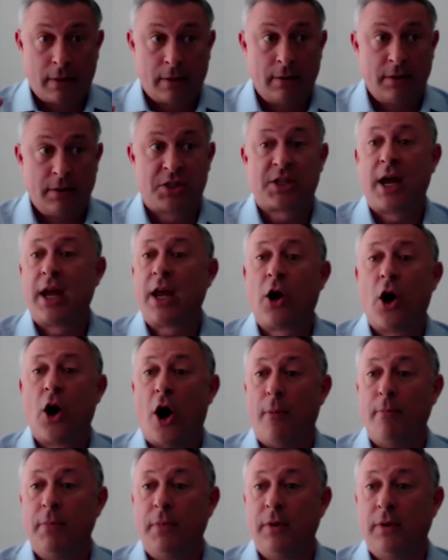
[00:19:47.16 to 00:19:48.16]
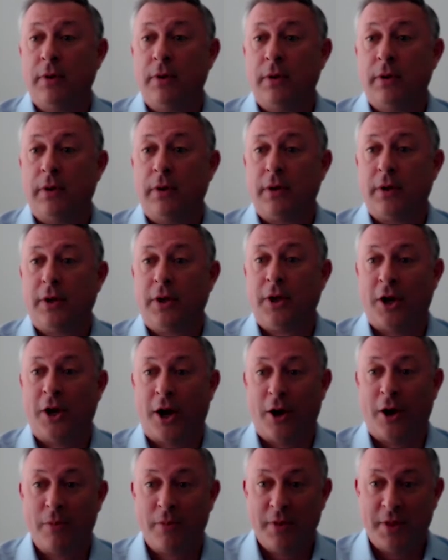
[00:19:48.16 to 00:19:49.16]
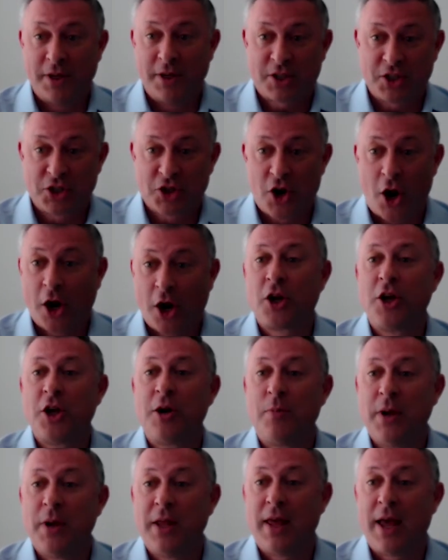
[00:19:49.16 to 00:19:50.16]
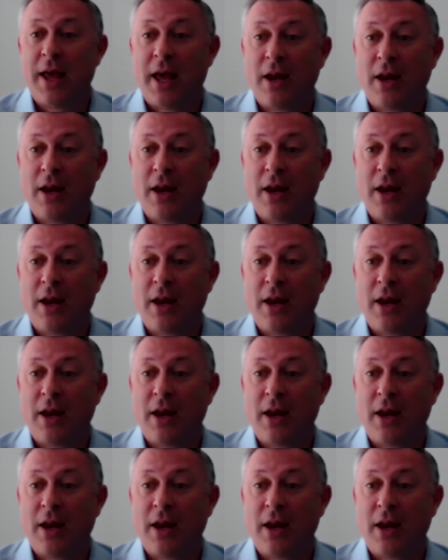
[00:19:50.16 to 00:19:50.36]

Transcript: "Stay calm." You know, this is not going to be talking to